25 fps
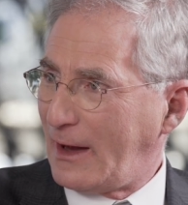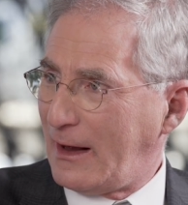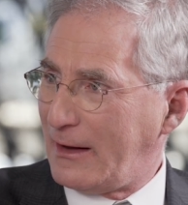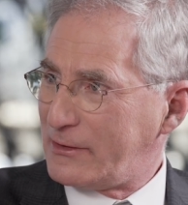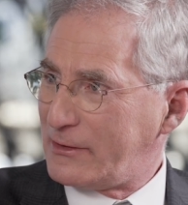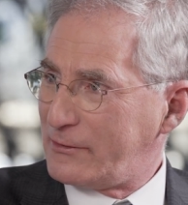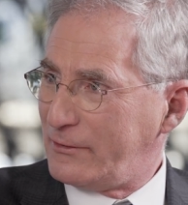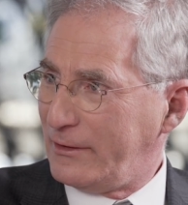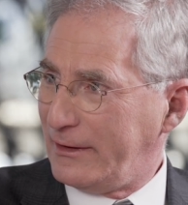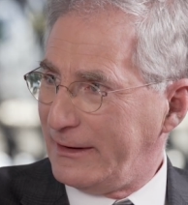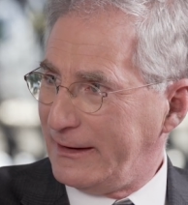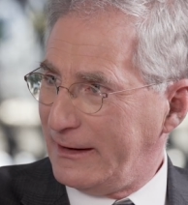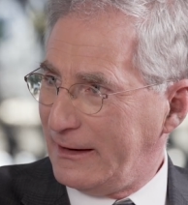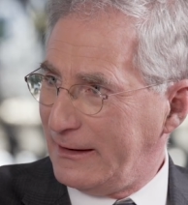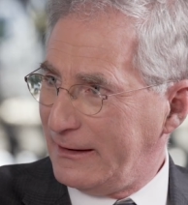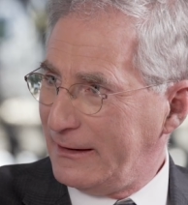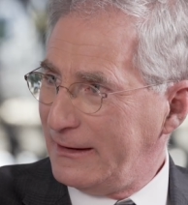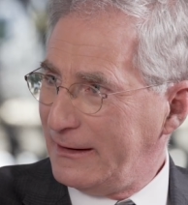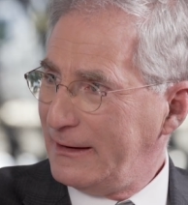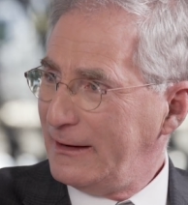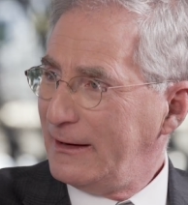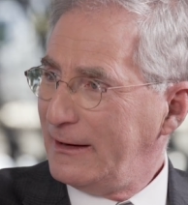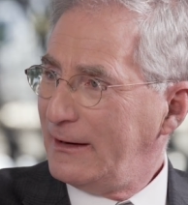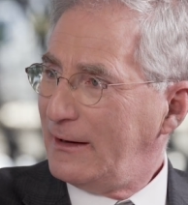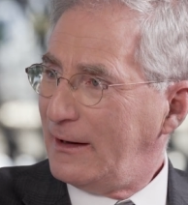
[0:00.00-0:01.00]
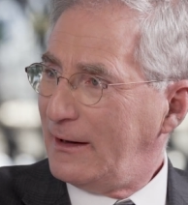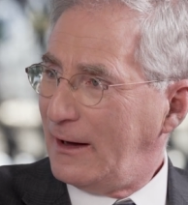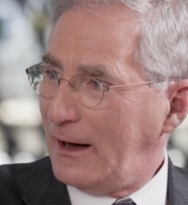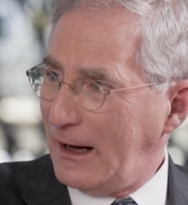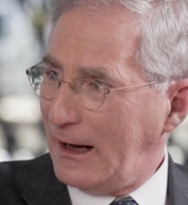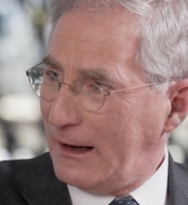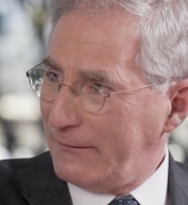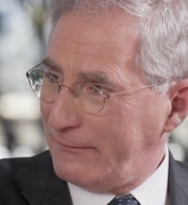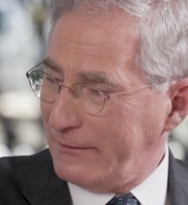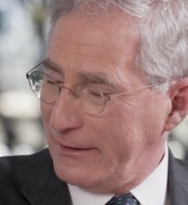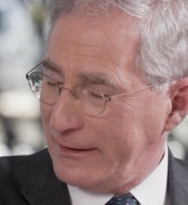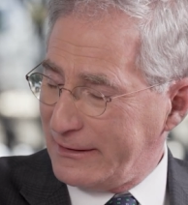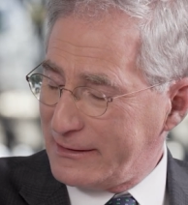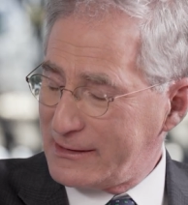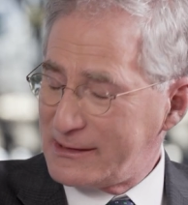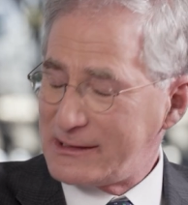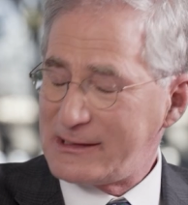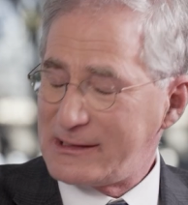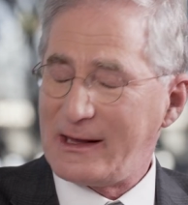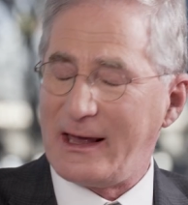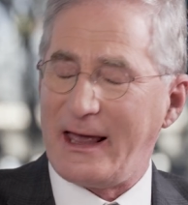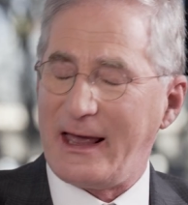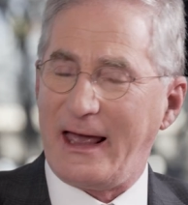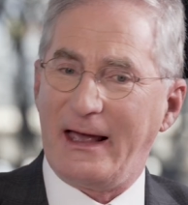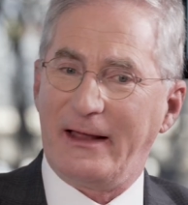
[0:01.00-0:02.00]
Australia
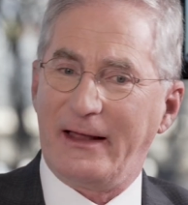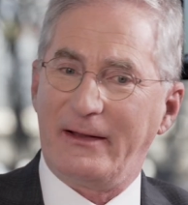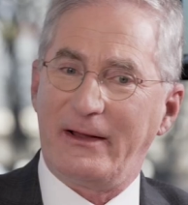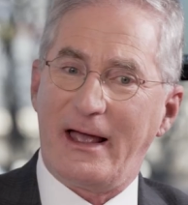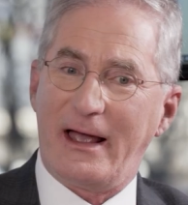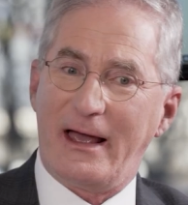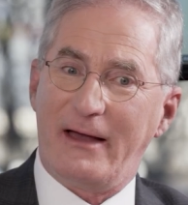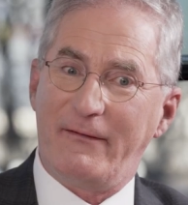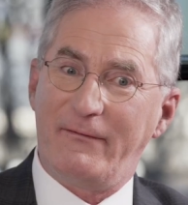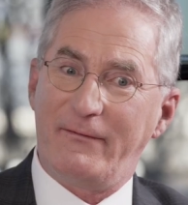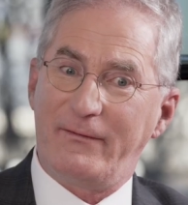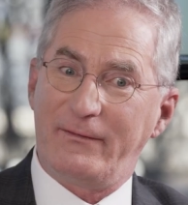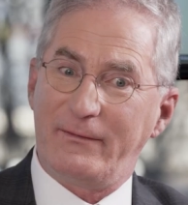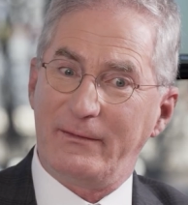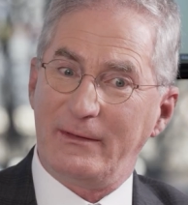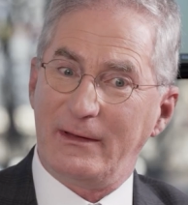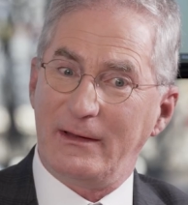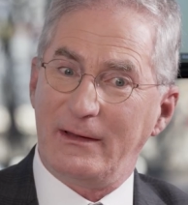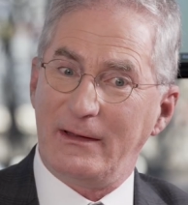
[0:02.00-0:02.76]
office and have